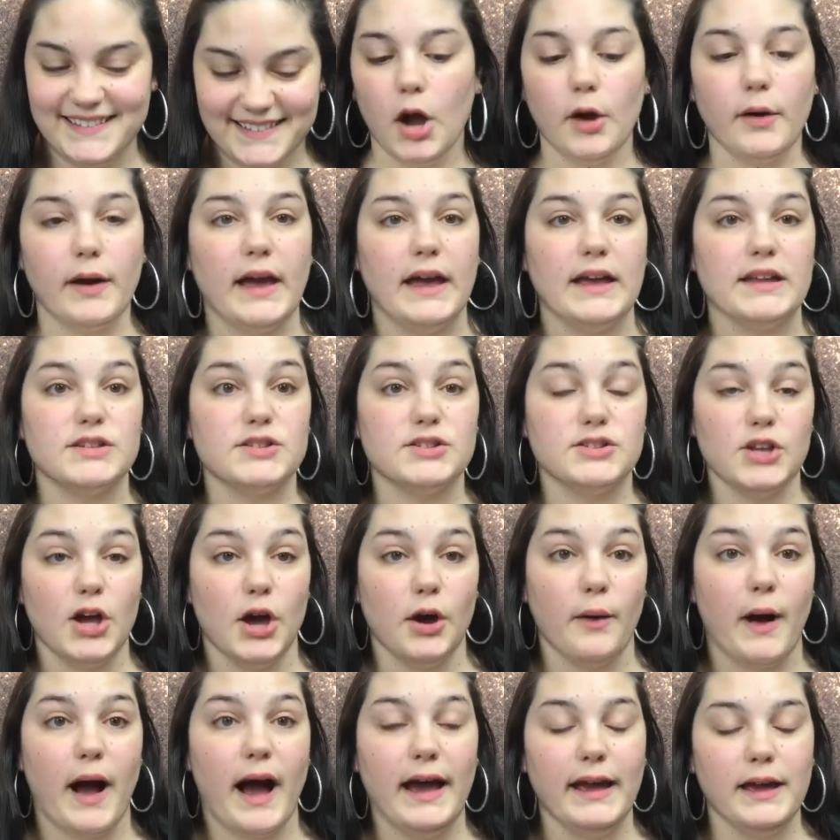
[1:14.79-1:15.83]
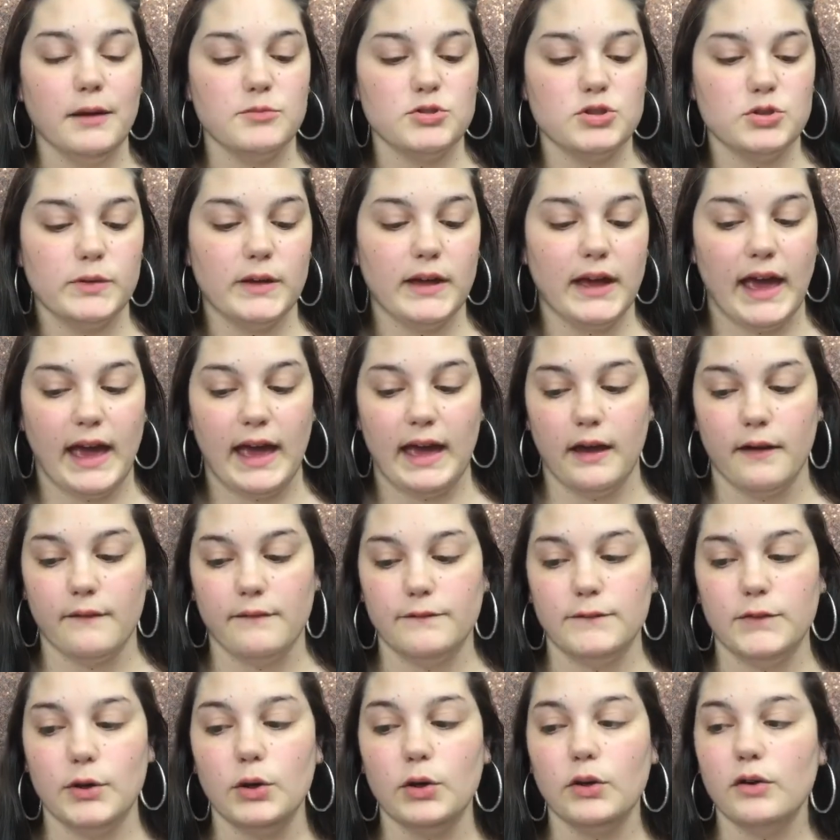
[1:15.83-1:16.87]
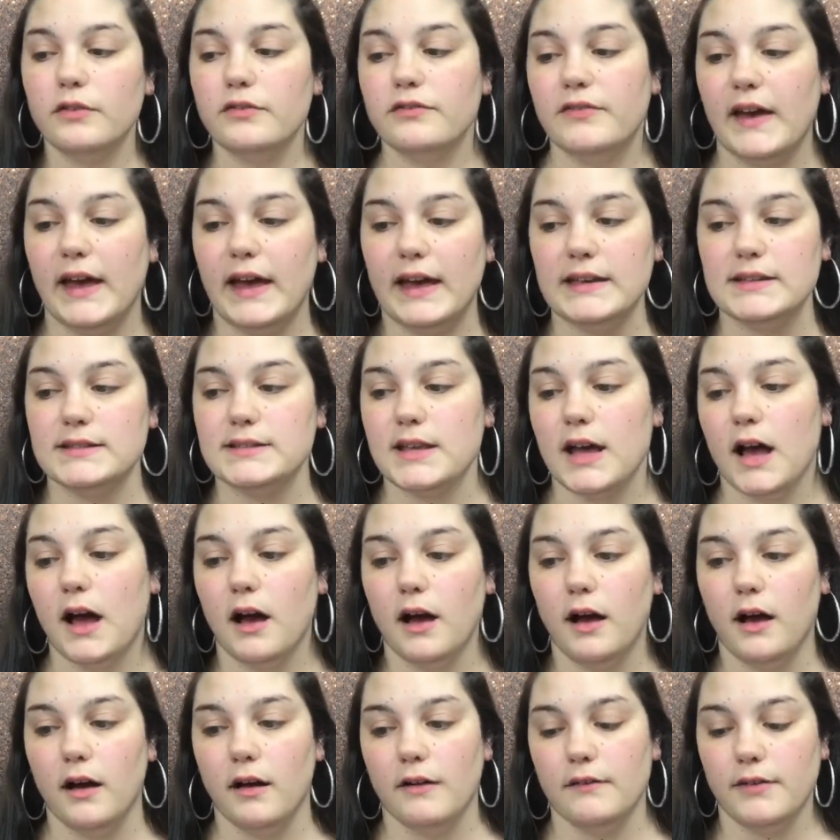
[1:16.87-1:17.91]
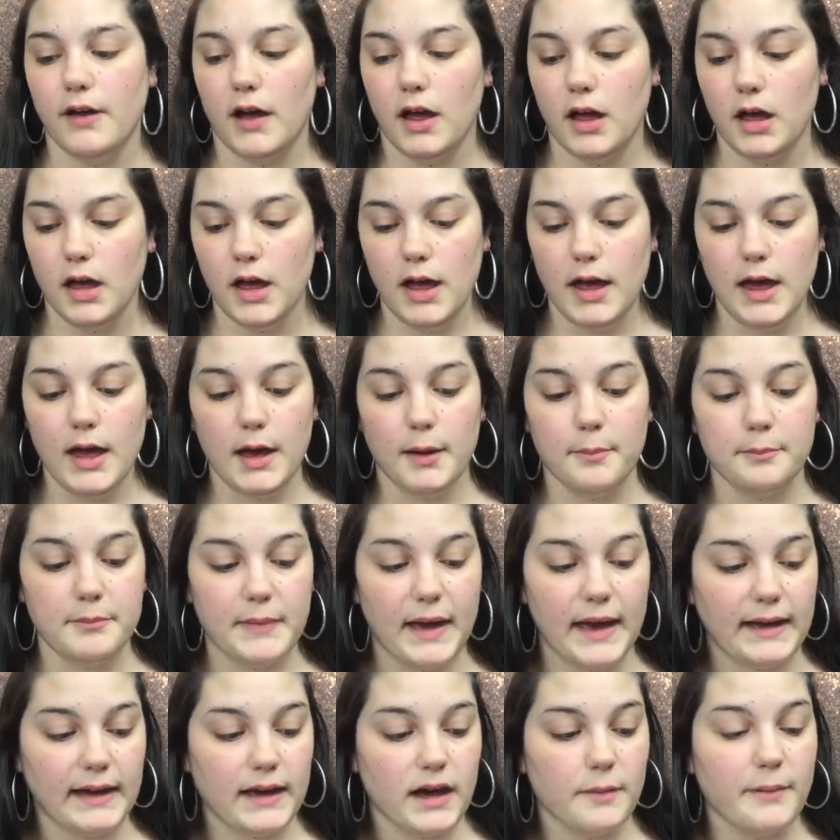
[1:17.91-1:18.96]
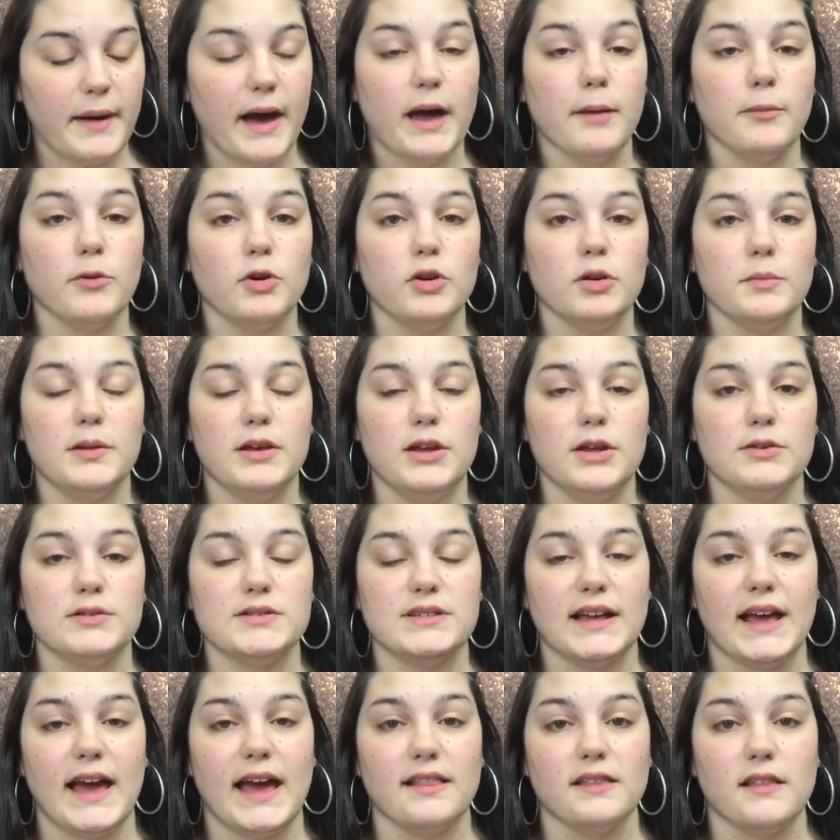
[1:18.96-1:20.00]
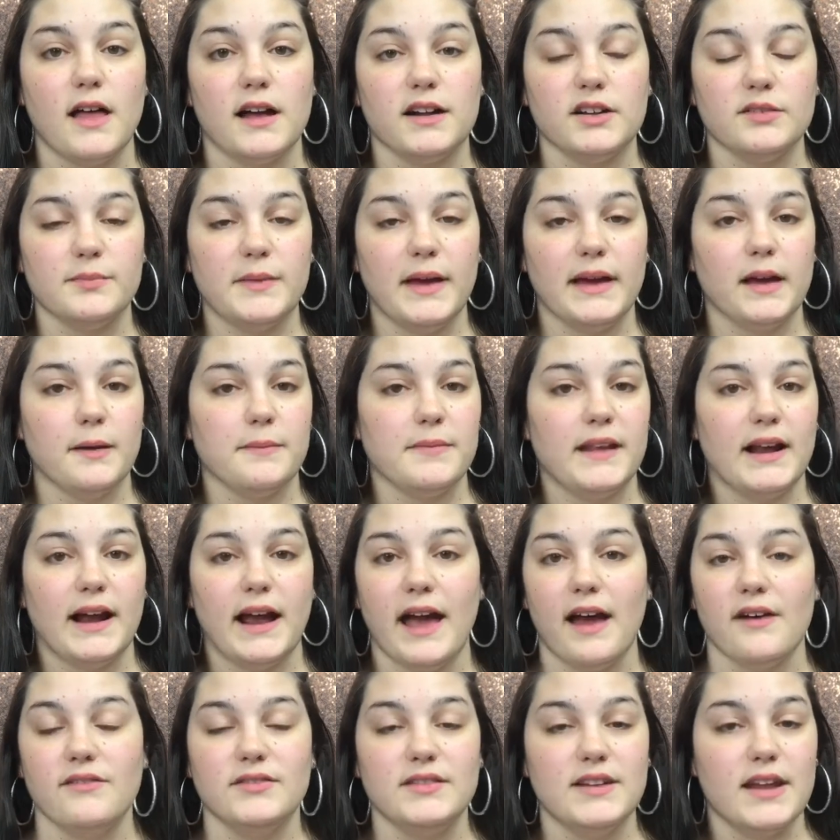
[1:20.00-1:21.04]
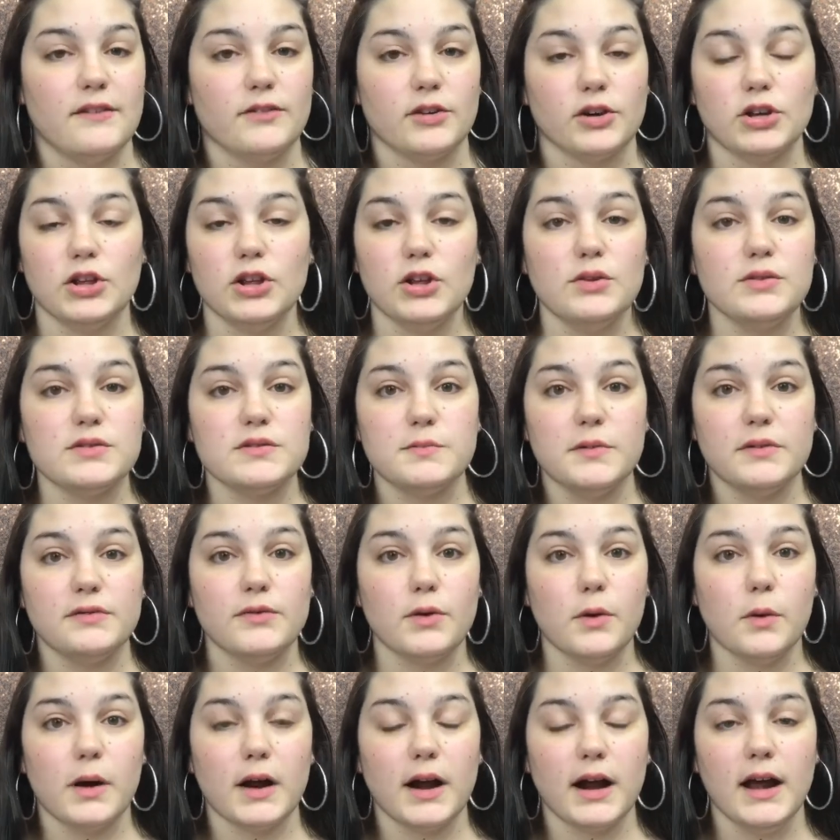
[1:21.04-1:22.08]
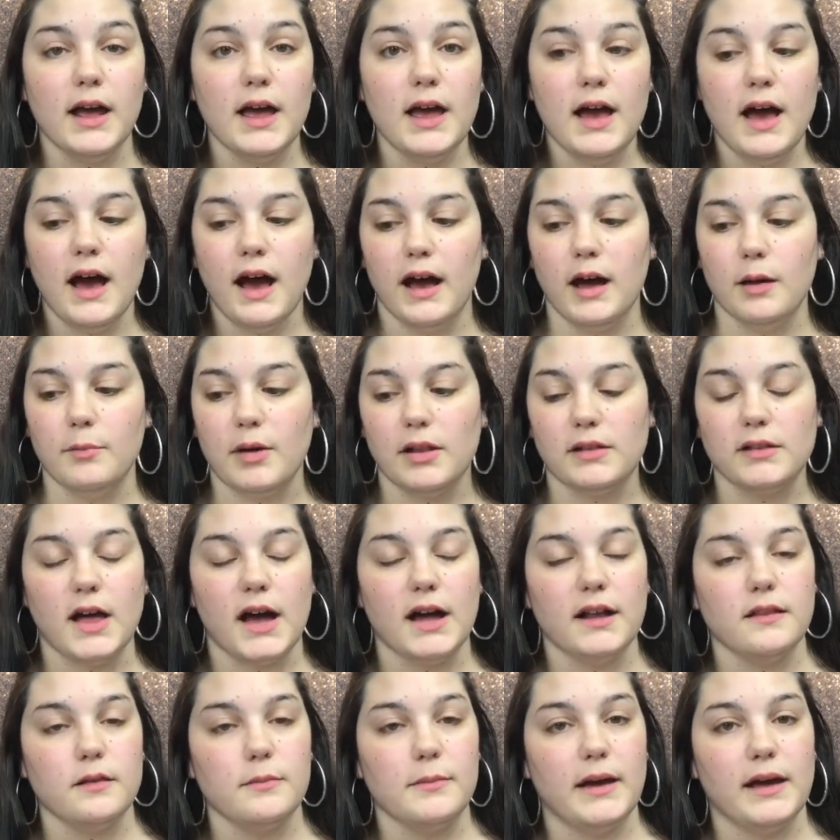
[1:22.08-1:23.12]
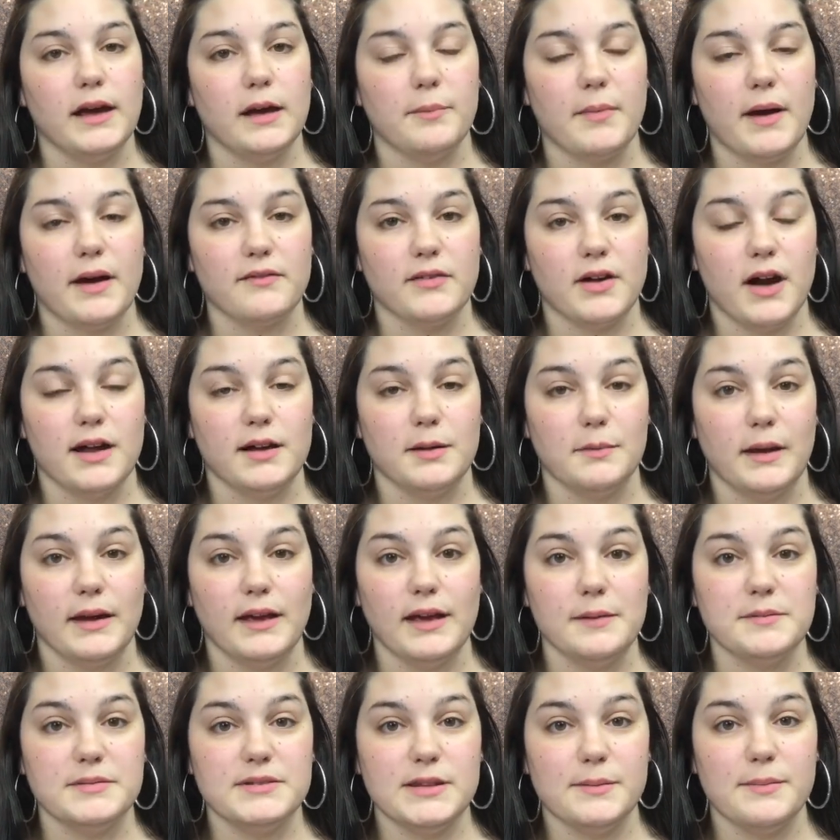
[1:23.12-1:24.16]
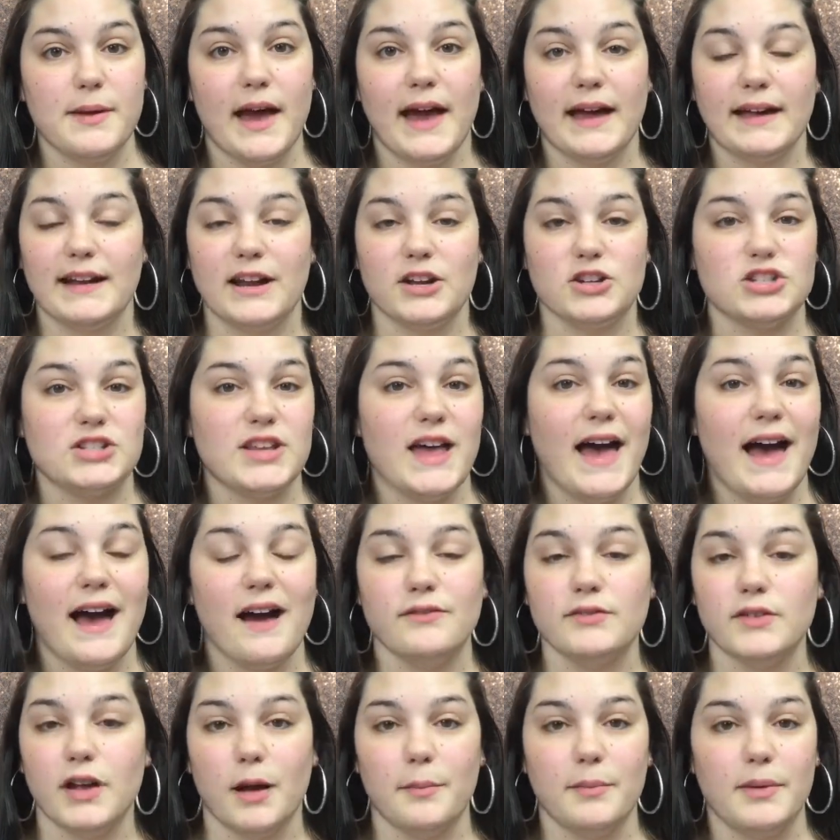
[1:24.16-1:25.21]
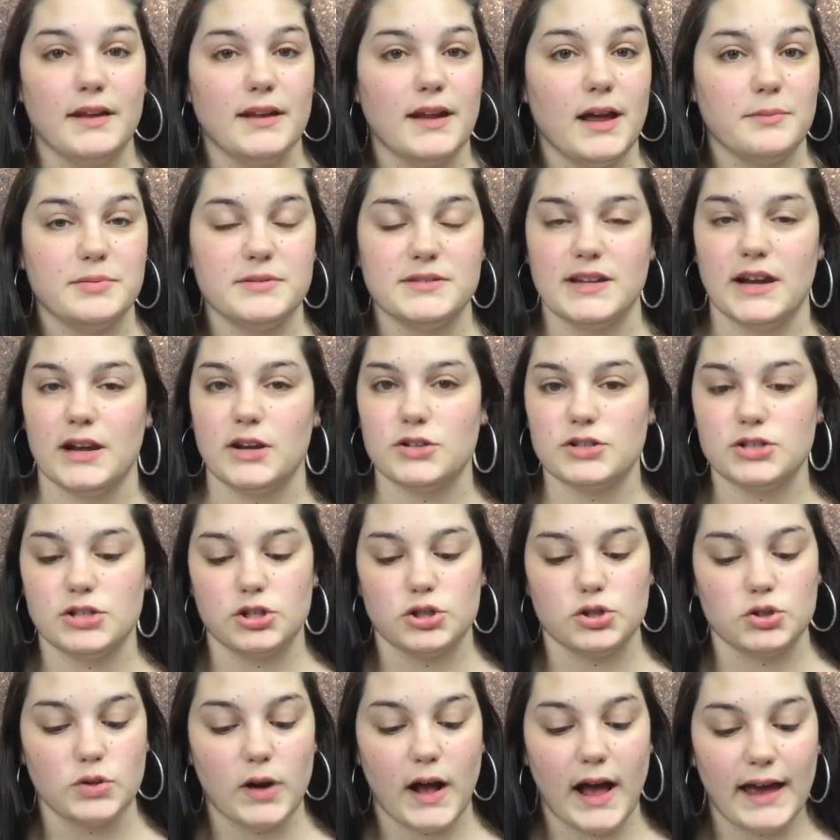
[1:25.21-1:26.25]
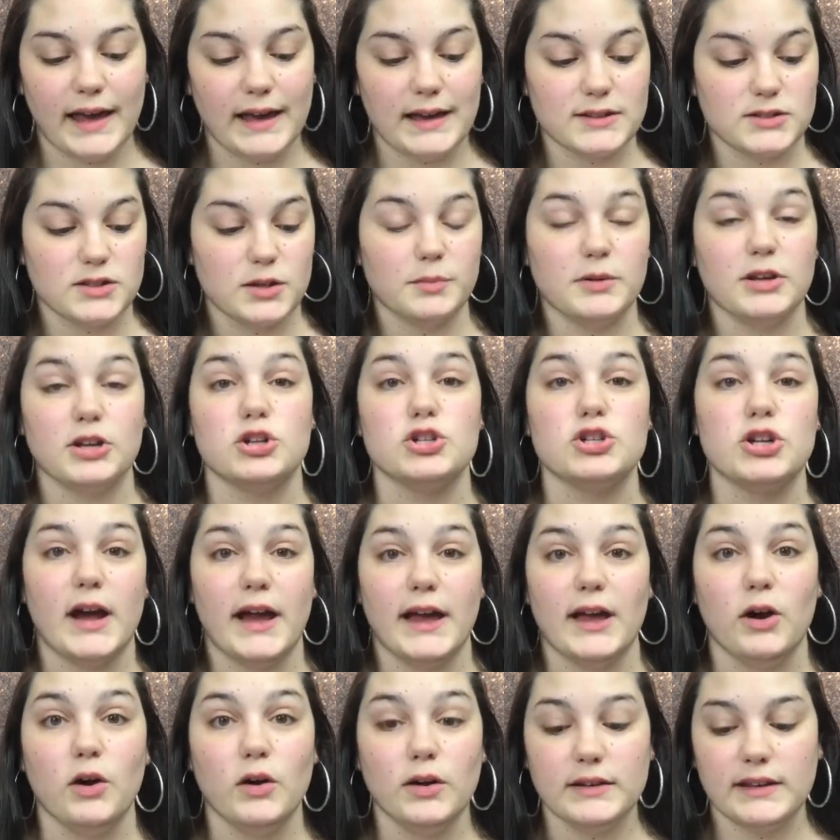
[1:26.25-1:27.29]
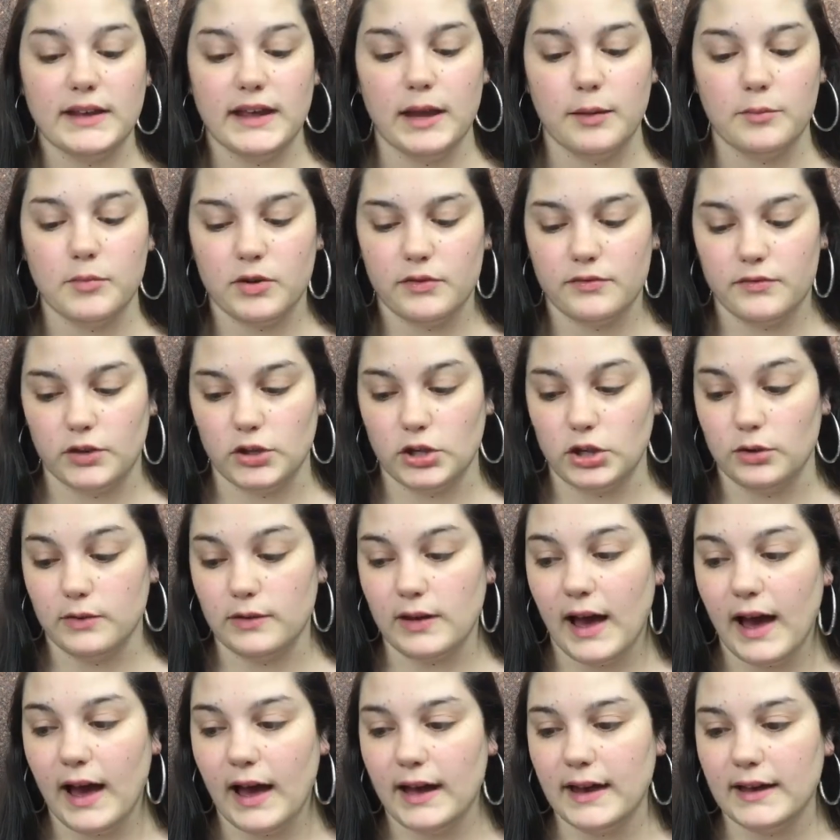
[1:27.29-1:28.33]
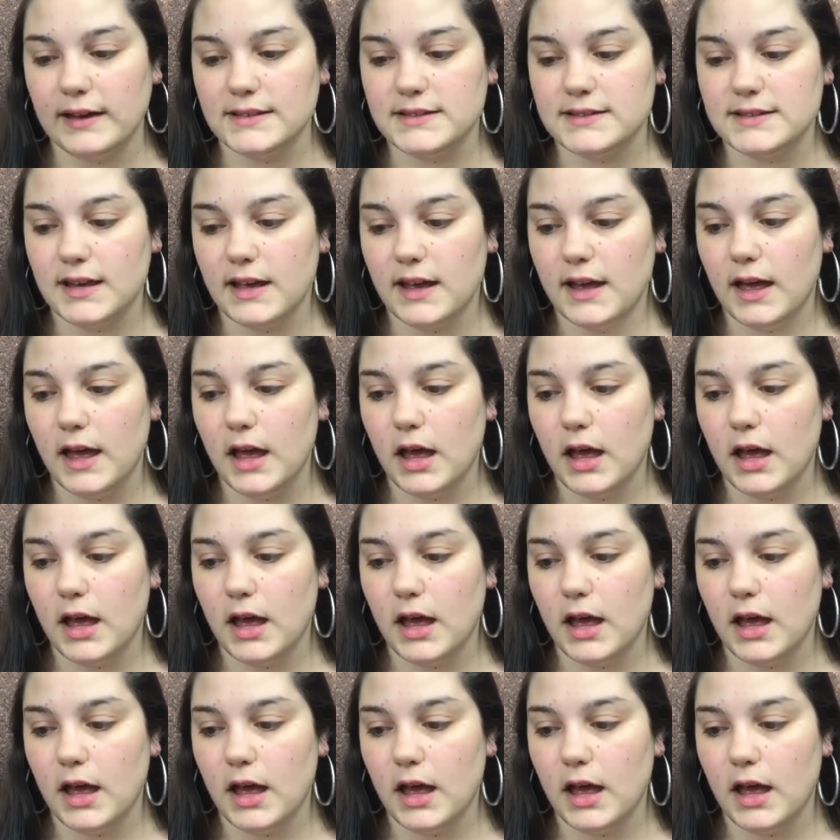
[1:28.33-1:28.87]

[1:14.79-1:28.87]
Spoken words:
Okay, so I am doing a full face of makeup. I'm going to be using a lot of makeup that I have never used before. A lot of the makeup I've gotten in my Ipsy bag and I just have not been upstairs to try it. So I'm going to try it on camera for you guys.